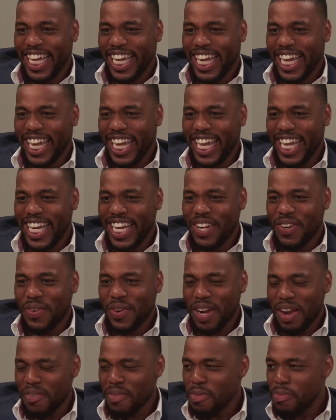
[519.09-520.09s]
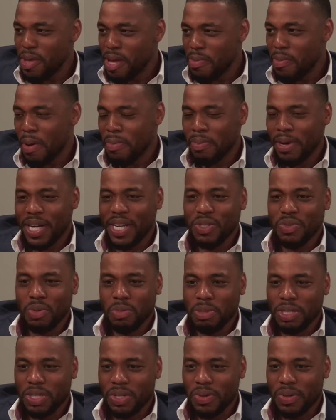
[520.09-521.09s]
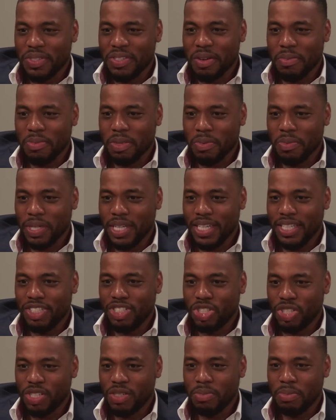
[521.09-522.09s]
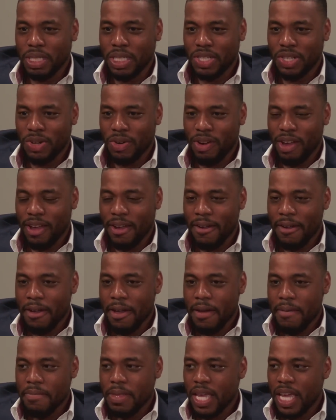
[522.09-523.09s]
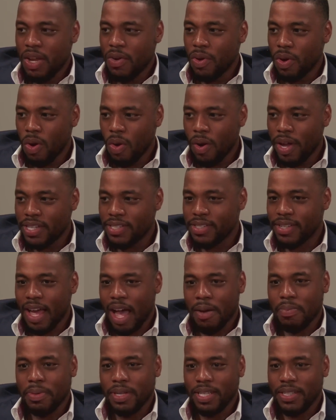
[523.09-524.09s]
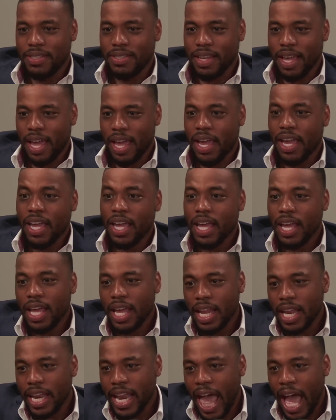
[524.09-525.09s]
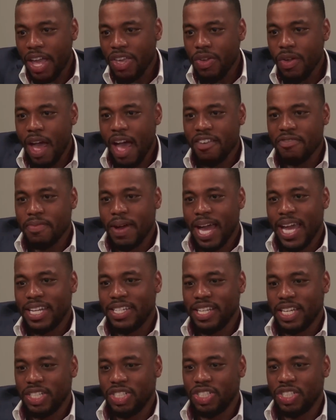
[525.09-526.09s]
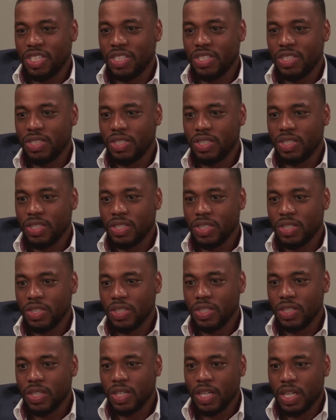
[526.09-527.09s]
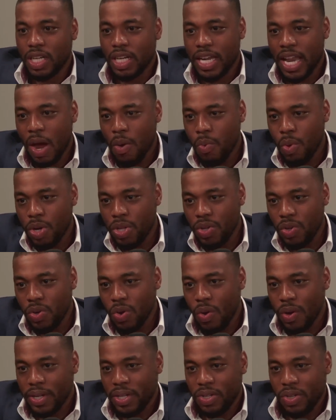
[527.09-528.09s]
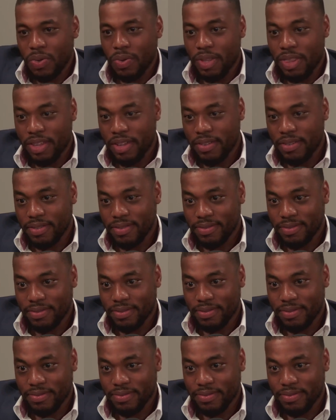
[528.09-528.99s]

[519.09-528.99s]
And whenever me and my buddies would be doing something we shouldn't be doing, he would always stop and he'd say, "Now you have my attention. Now what are you going to do with it?" Mm-hmm.